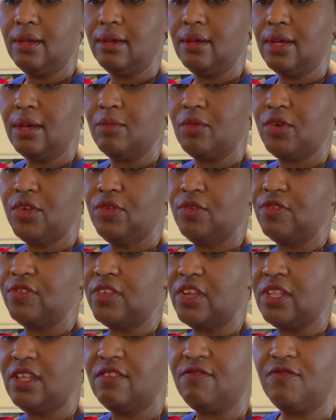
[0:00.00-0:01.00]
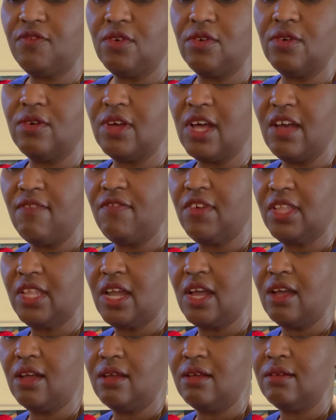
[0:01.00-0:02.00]
I'm going to set it for half an
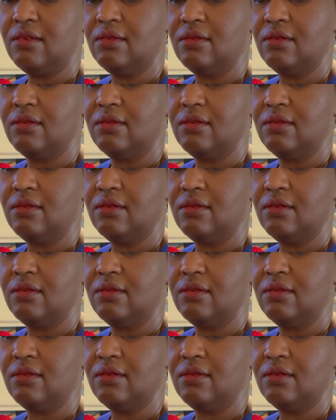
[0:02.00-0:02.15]
hour.